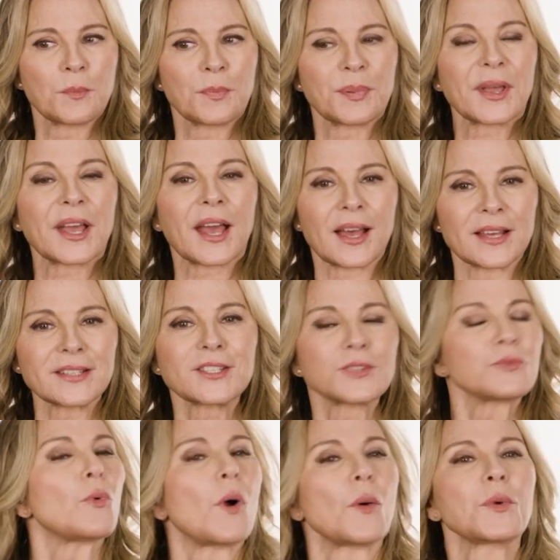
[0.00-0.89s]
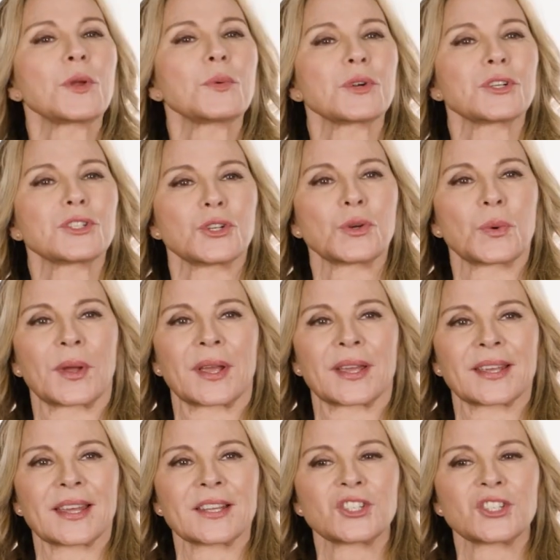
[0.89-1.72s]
because of what we were doing,